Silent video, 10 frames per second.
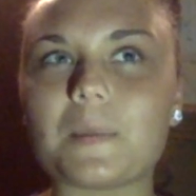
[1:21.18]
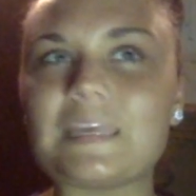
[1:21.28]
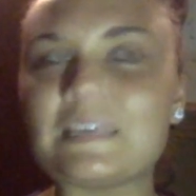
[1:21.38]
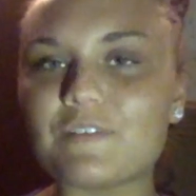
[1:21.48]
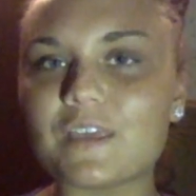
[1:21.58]

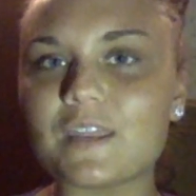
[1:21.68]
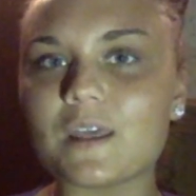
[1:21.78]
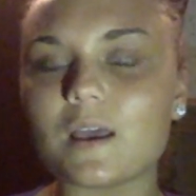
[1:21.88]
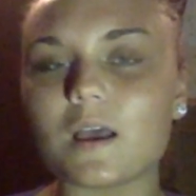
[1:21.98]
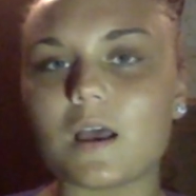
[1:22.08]
even
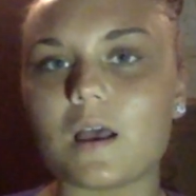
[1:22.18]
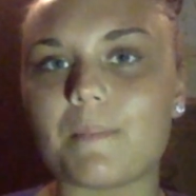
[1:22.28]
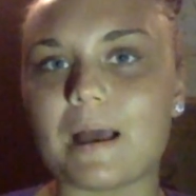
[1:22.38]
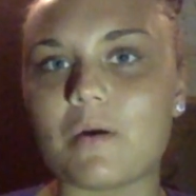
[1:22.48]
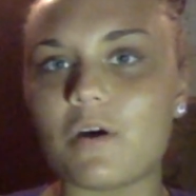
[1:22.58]

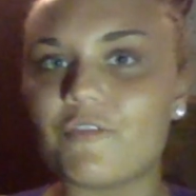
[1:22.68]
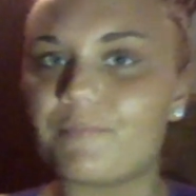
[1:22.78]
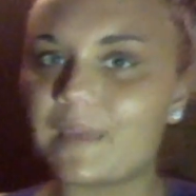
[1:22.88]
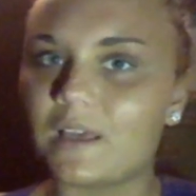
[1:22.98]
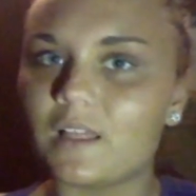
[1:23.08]
amount of
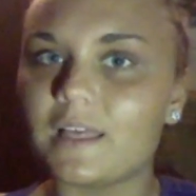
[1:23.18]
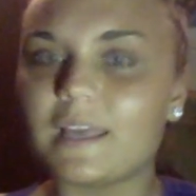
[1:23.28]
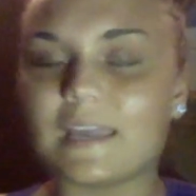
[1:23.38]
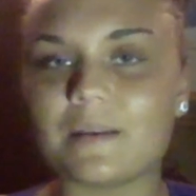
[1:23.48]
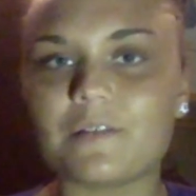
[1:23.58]
male
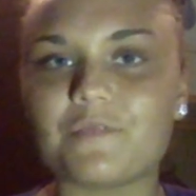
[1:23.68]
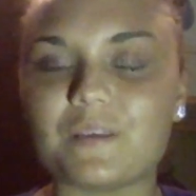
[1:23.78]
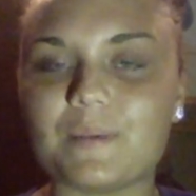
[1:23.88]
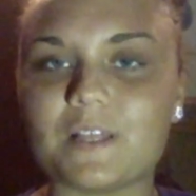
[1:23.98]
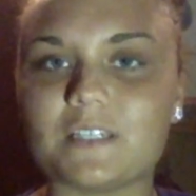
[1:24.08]
and
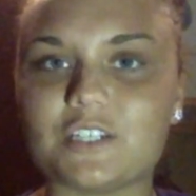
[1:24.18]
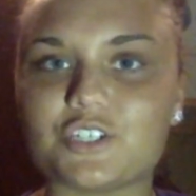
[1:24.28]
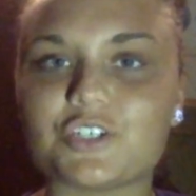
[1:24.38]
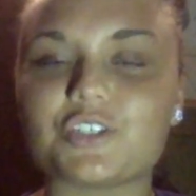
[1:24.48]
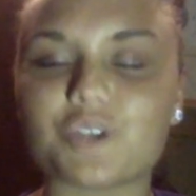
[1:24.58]
female teachers,